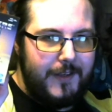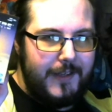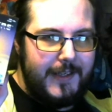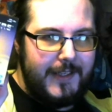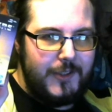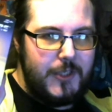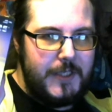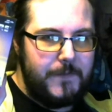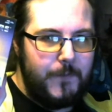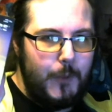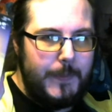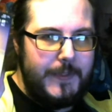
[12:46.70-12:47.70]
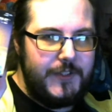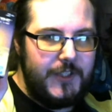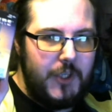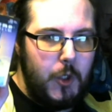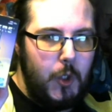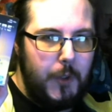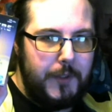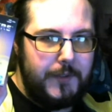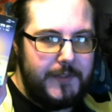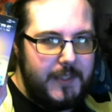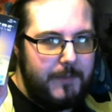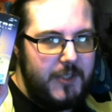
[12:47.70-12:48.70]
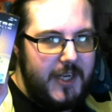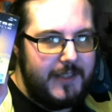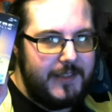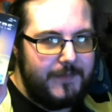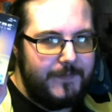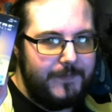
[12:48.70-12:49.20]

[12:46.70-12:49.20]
a Transformers loyal subject.